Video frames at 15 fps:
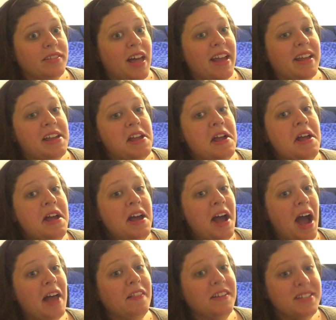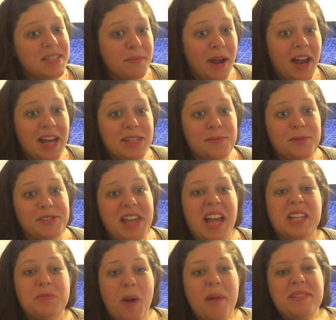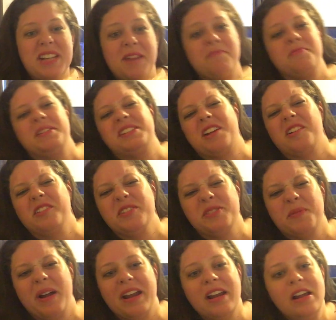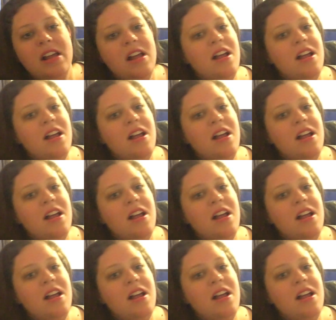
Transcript: Like, I looked at my husband and was like, it's probably time for me to start losing weight.